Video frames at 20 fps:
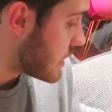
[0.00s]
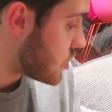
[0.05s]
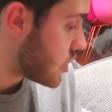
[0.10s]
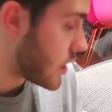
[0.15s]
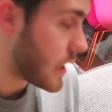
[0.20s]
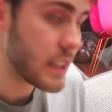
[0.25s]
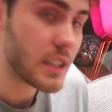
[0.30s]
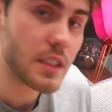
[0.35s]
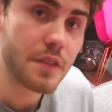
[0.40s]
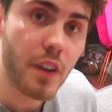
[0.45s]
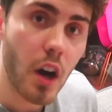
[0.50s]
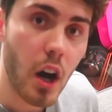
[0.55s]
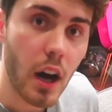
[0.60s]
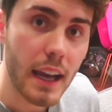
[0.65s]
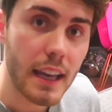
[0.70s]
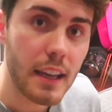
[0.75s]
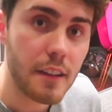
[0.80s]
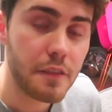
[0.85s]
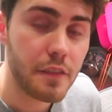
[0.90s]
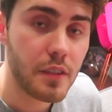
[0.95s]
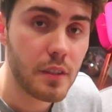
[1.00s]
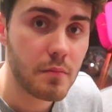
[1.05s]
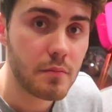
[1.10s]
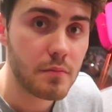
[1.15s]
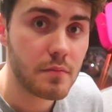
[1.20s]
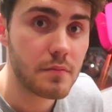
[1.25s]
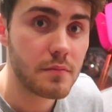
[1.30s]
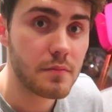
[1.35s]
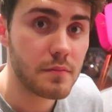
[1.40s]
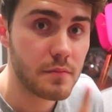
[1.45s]
the GH5,
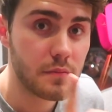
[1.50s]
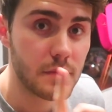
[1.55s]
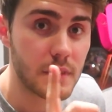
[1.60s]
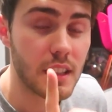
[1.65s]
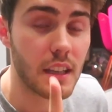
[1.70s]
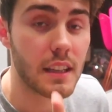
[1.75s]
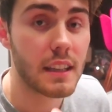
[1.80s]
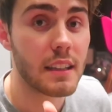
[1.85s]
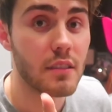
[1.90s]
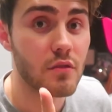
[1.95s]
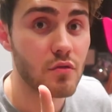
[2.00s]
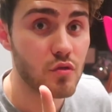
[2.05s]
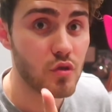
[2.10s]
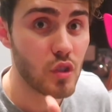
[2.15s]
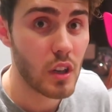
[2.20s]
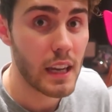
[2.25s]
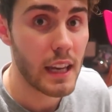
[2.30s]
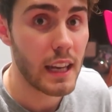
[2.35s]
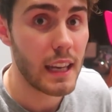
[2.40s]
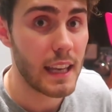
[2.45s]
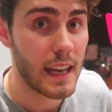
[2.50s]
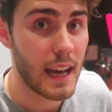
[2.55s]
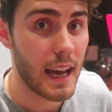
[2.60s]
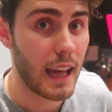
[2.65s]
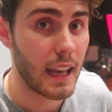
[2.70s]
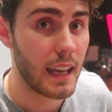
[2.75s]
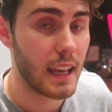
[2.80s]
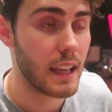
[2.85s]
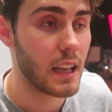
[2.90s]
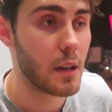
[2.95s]
something really
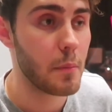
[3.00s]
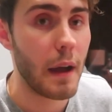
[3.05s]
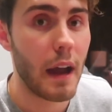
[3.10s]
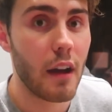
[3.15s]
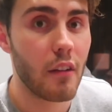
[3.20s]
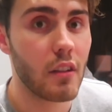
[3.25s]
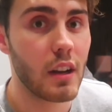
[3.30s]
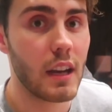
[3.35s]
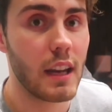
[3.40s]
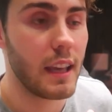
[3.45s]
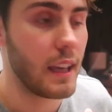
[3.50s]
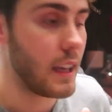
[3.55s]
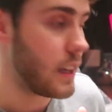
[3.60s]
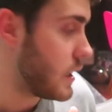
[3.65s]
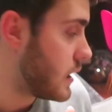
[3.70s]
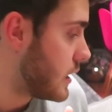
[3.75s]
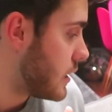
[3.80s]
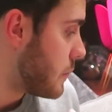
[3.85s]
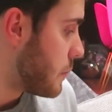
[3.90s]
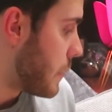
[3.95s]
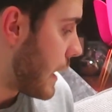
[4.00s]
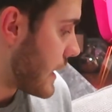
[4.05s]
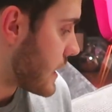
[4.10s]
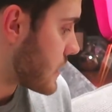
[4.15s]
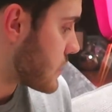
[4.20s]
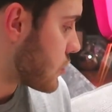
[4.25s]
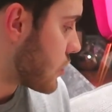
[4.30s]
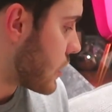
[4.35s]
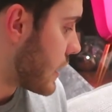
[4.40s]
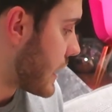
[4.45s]
handy, and apparently
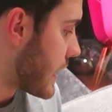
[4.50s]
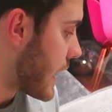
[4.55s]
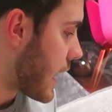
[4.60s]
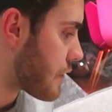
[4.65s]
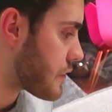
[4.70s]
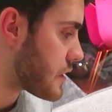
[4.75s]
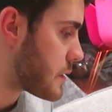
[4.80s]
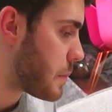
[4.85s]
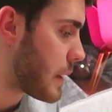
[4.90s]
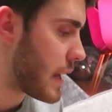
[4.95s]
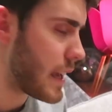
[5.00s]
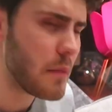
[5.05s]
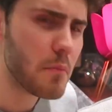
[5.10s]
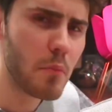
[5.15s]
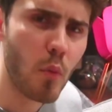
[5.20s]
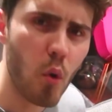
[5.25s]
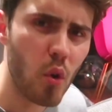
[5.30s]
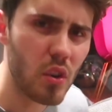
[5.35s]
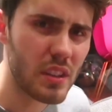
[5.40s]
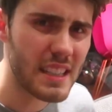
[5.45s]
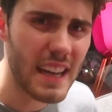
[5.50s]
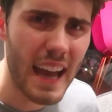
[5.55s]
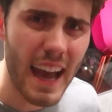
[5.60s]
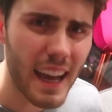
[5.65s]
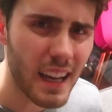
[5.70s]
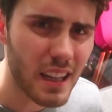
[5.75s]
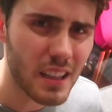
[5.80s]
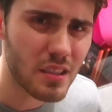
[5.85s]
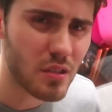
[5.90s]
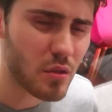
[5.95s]
Panasonic have to pay more
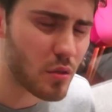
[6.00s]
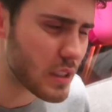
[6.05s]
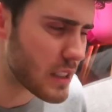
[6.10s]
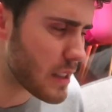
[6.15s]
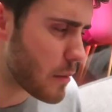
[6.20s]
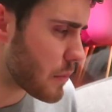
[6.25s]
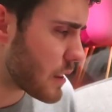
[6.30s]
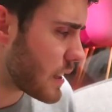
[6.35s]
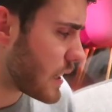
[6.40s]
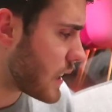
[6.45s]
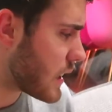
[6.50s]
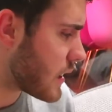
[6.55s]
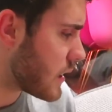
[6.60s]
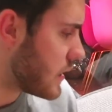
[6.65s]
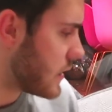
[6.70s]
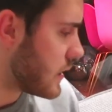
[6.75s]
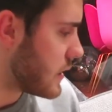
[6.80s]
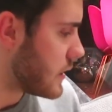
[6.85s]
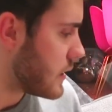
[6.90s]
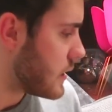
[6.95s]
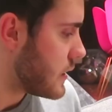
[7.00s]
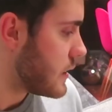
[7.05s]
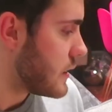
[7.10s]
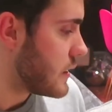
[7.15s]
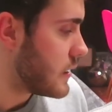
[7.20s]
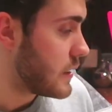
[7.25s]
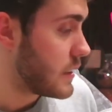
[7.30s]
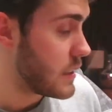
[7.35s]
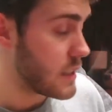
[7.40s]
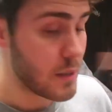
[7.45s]
tax or something
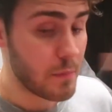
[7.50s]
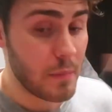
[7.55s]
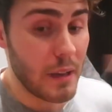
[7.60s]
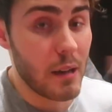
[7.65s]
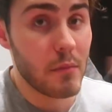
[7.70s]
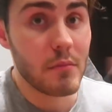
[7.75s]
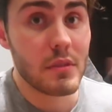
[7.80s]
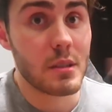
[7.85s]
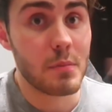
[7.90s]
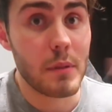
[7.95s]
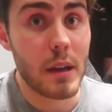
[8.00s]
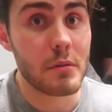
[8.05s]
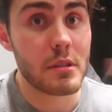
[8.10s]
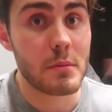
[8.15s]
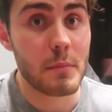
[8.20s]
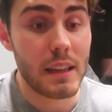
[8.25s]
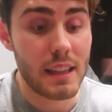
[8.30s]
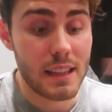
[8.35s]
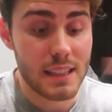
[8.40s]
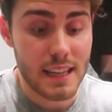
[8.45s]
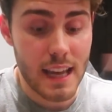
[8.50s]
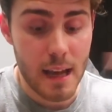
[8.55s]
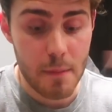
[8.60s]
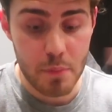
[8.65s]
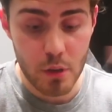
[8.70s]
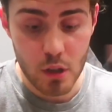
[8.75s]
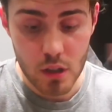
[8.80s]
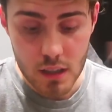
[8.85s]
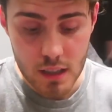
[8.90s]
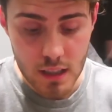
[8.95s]
to be able to make this
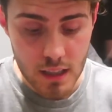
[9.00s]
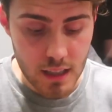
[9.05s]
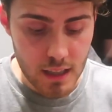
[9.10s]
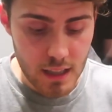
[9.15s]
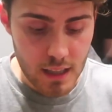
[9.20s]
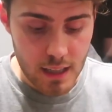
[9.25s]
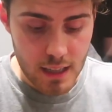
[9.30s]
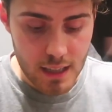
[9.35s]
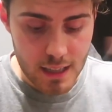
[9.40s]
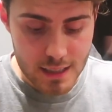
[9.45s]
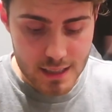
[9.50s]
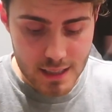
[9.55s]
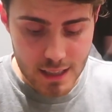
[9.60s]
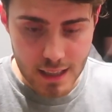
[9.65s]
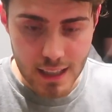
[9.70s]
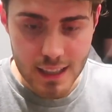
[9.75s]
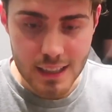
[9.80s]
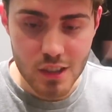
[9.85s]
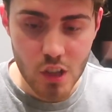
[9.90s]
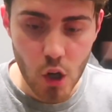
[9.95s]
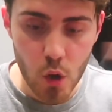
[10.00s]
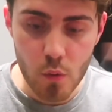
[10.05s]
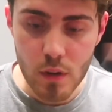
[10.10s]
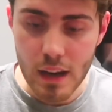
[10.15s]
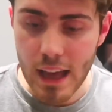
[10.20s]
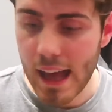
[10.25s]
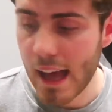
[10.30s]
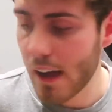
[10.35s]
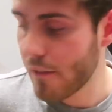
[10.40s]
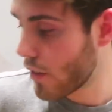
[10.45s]
happen, is that they don't
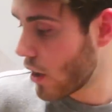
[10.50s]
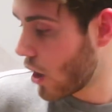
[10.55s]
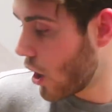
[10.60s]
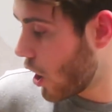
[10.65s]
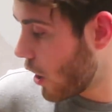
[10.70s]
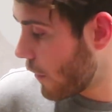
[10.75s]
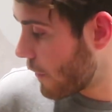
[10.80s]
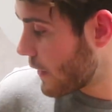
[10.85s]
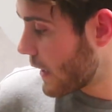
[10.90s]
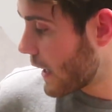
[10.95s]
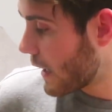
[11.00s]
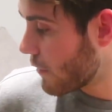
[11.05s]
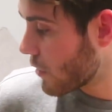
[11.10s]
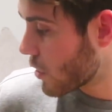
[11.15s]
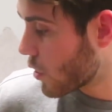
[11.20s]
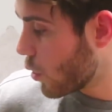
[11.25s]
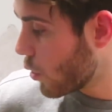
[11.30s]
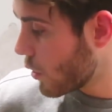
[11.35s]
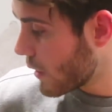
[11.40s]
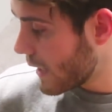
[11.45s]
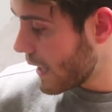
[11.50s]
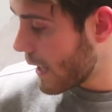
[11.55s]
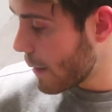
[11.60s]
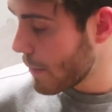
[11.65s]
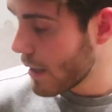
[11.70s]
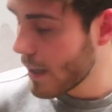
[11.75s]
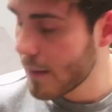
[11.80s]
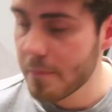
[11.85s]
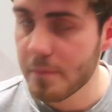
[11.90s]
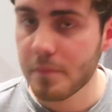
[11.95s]
have a half an hour recording
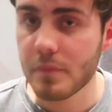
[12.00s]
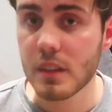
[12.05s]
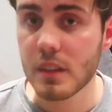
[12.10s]
limit.